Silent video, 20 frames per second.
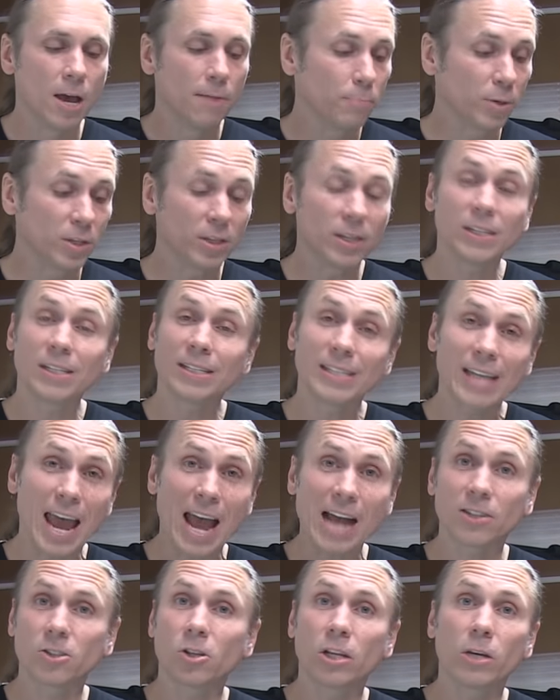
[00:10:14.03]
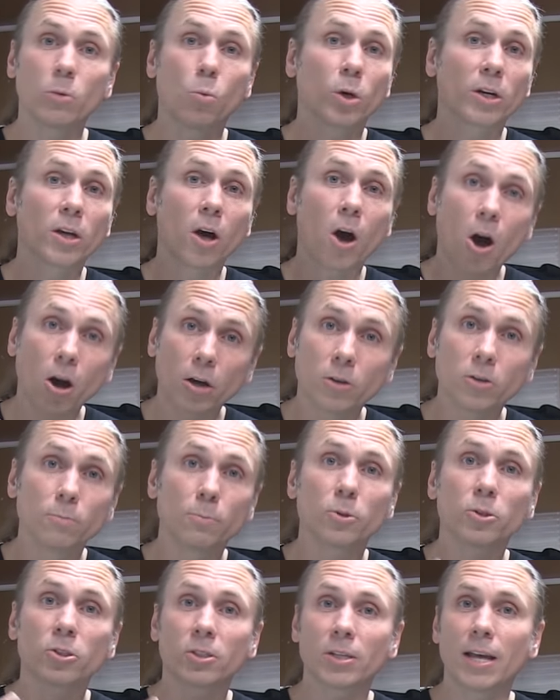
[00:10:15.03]
but this is actually 100%
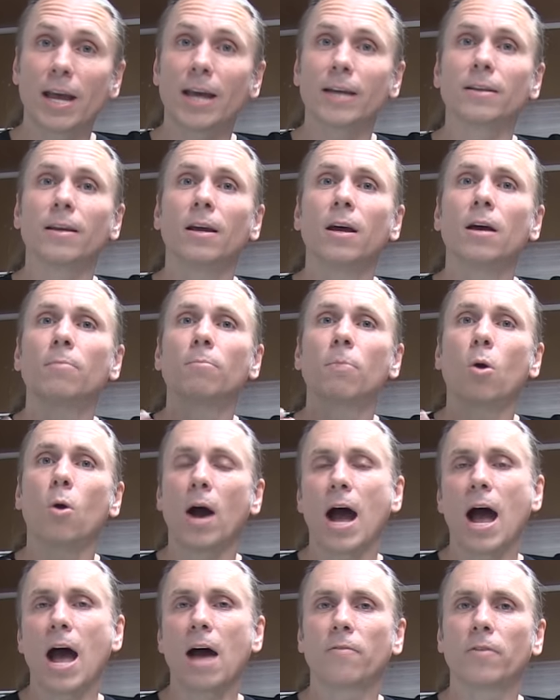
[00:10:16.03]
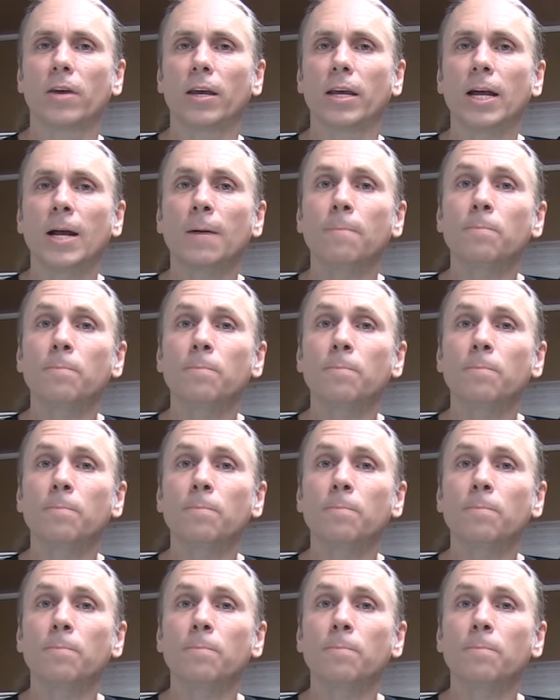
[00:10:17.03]
Mojave.